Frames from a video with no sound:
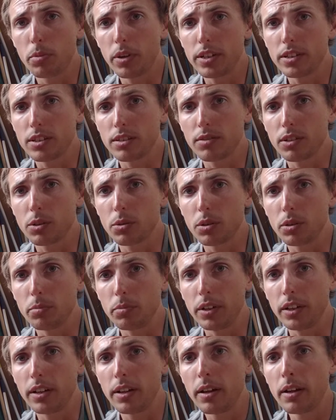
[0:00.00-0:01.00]
piece of
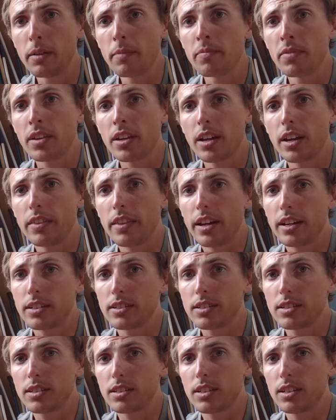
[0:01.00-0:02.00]
equipment, and
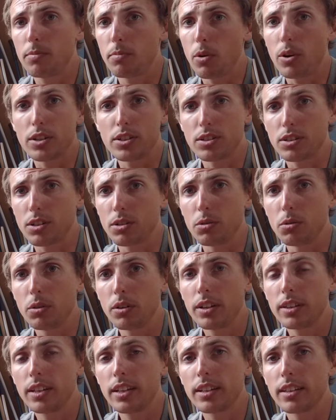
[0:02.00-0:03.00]
that's the bicycle.
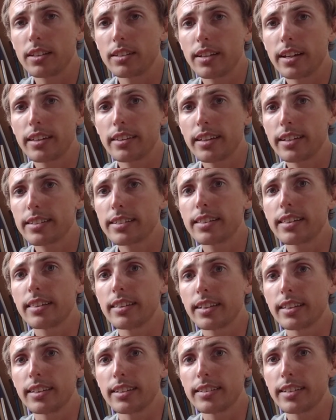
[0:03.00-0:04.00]
At the end of the day, that's the
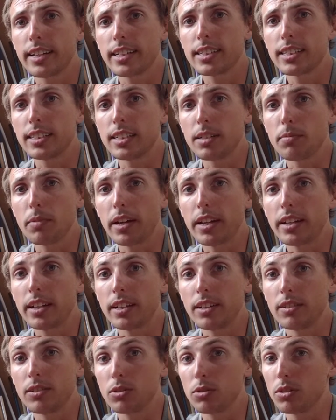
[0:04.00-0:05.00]
thing that's actually
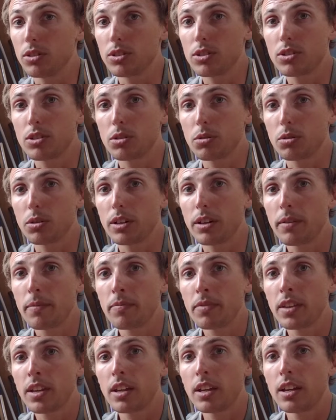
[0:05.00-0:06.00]
making you do this tour,
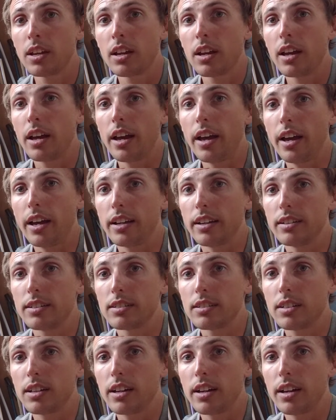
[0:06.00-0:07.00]
and
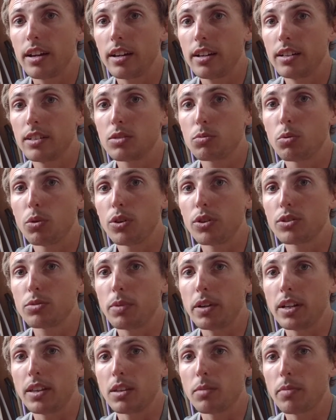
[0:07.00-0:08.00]
it's worth
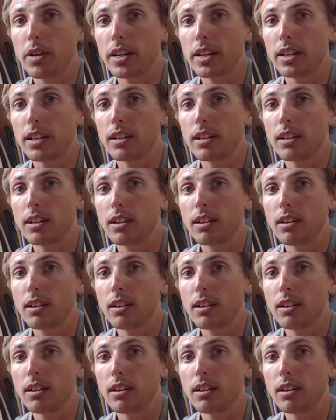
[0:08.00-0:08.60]
spending the money